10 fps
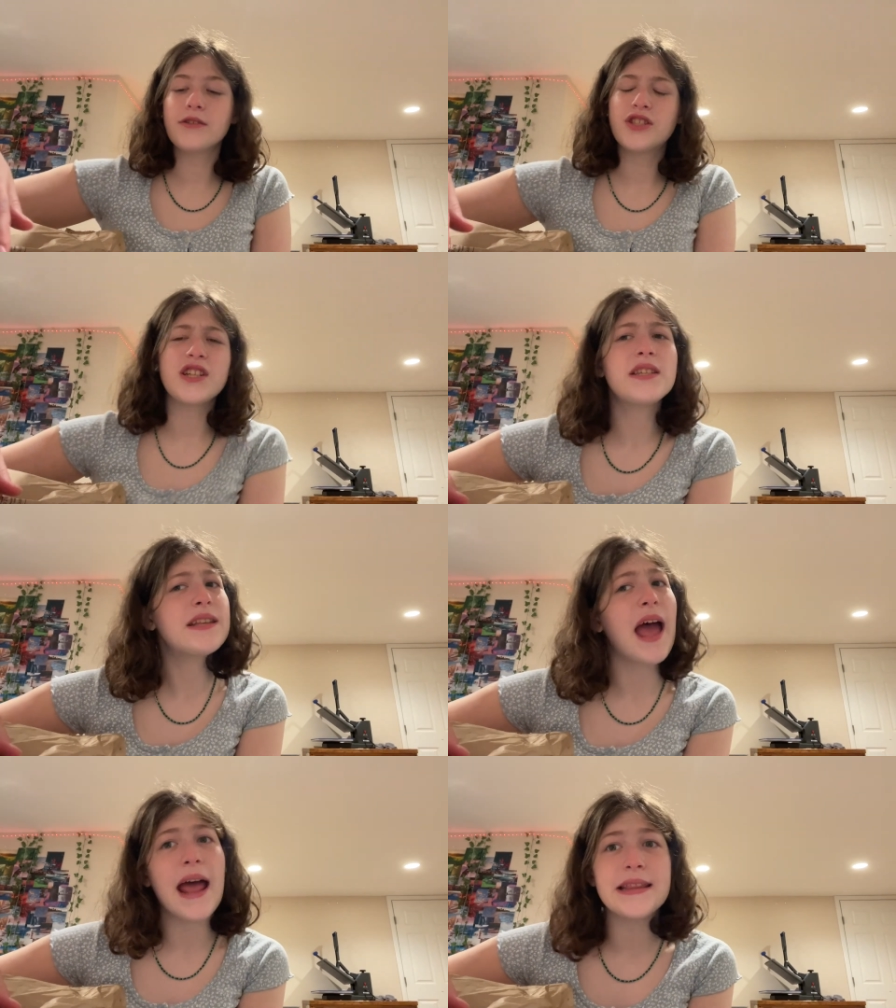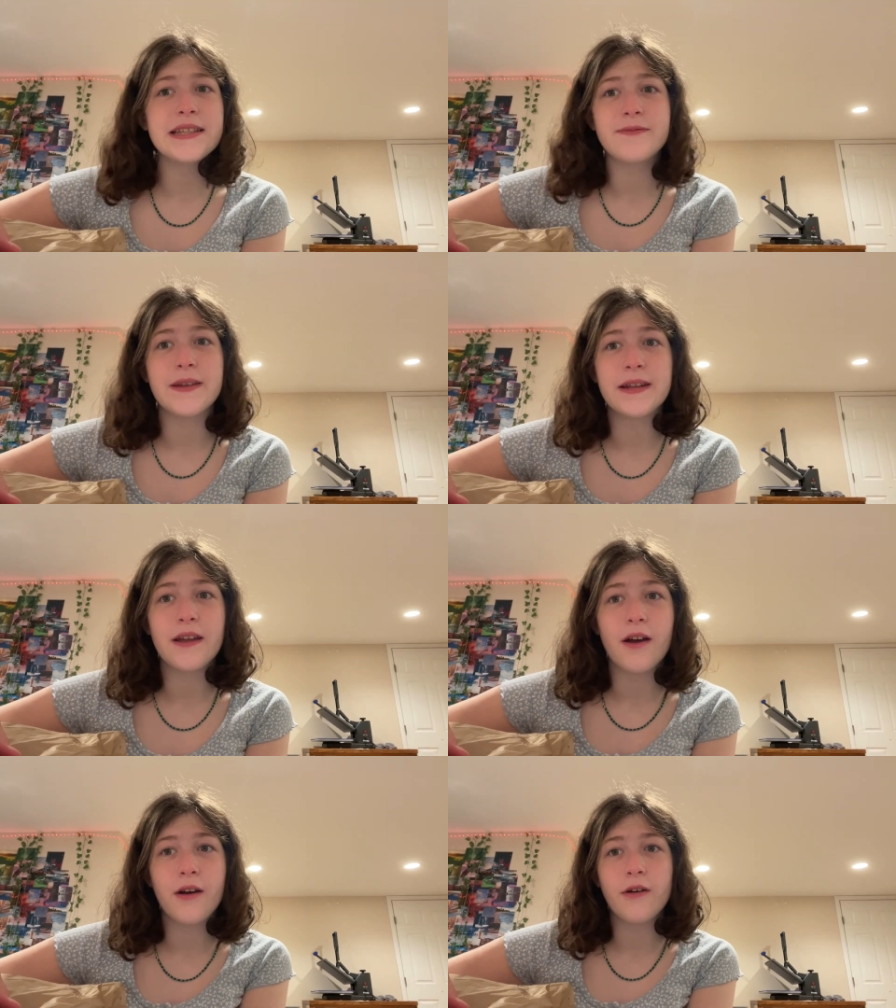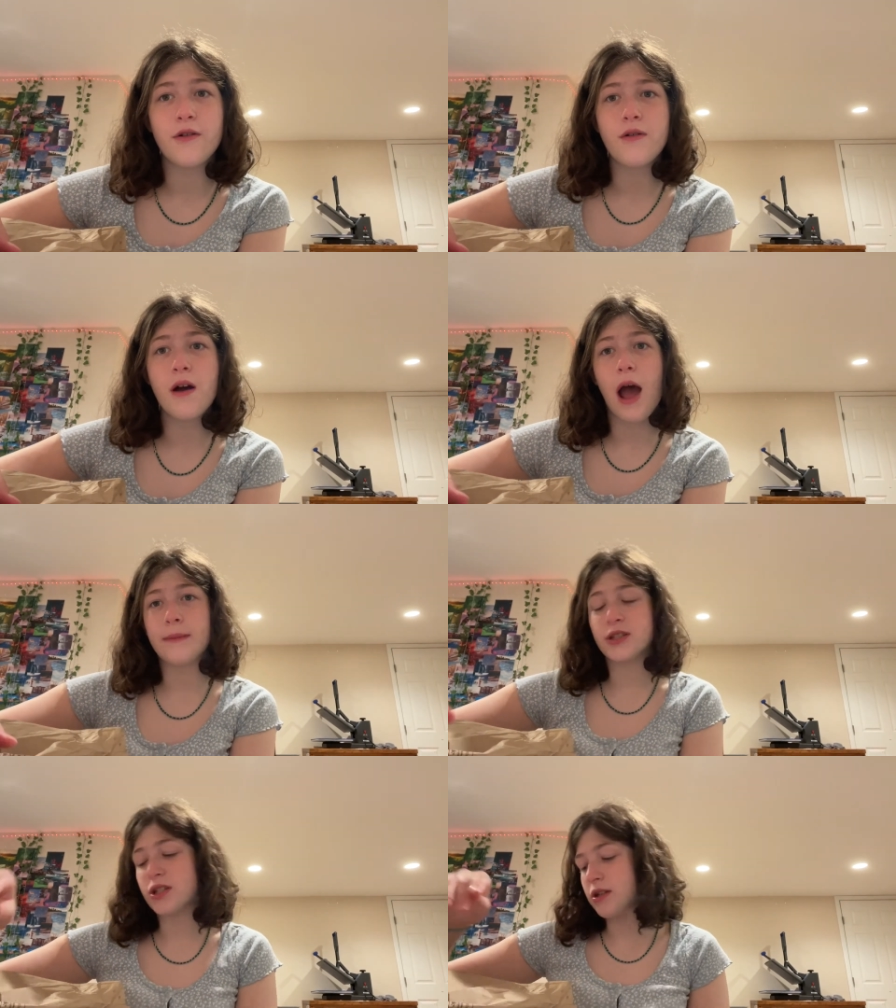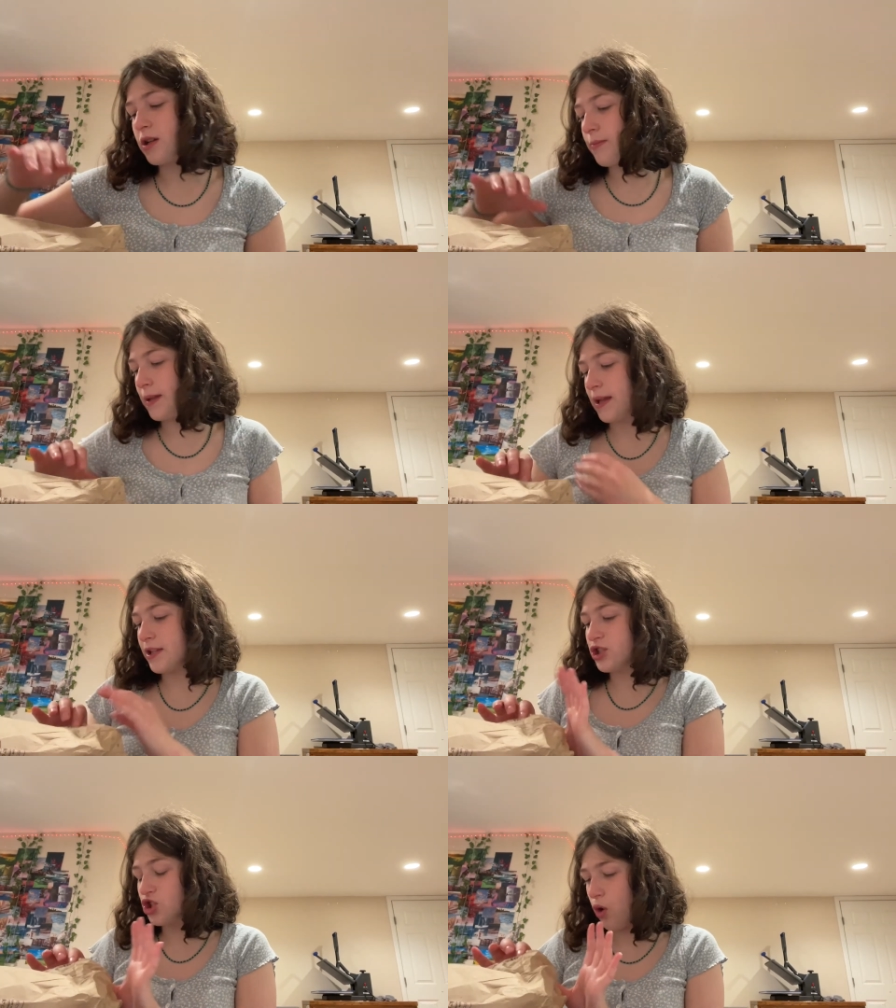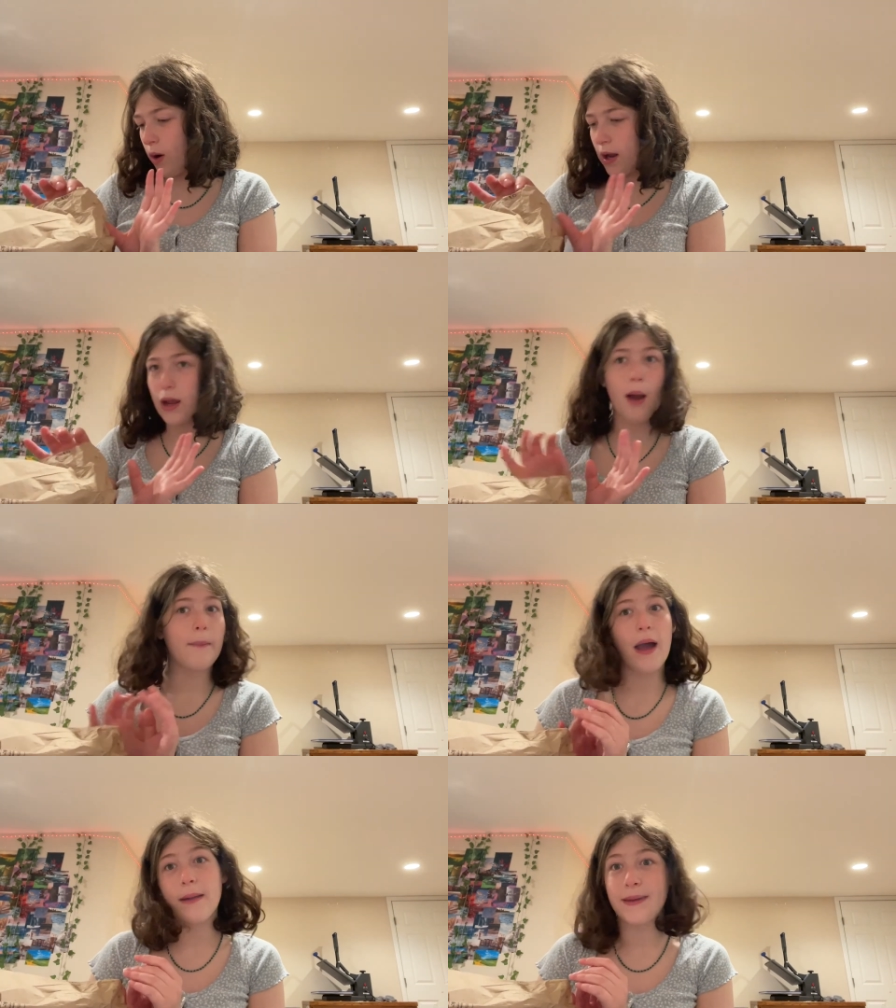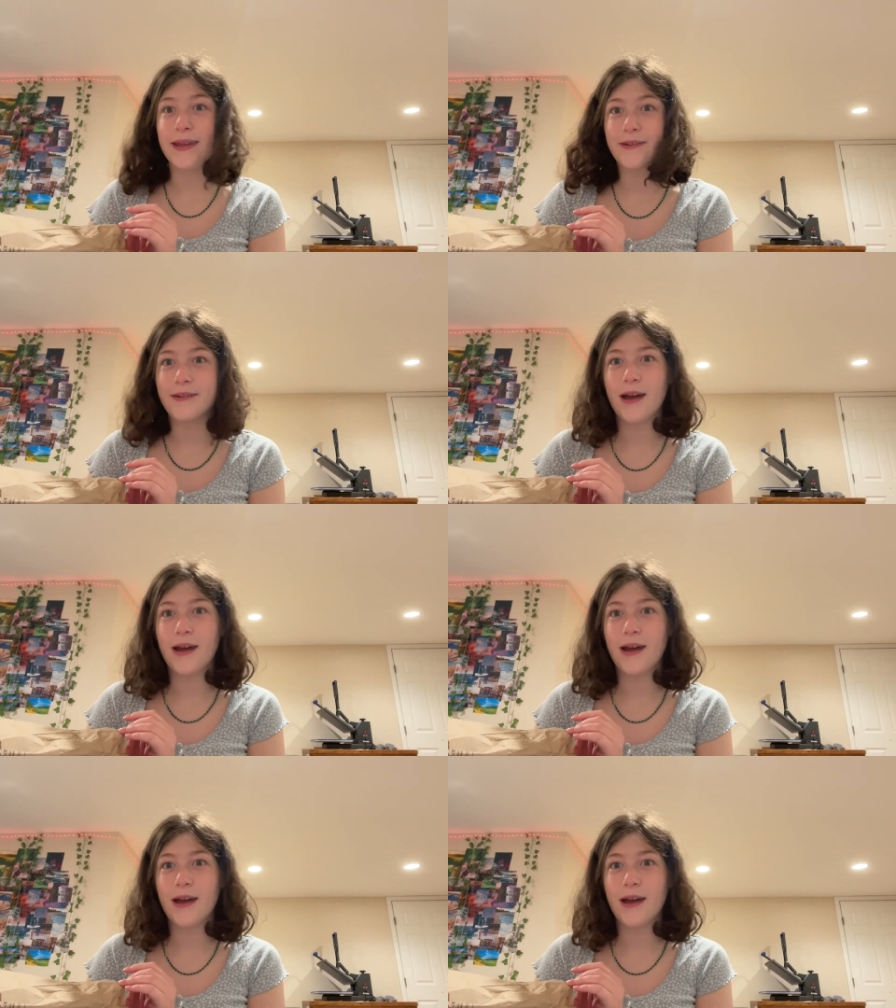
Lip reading: just to end this video, I'm just going to be enjoying my bagel.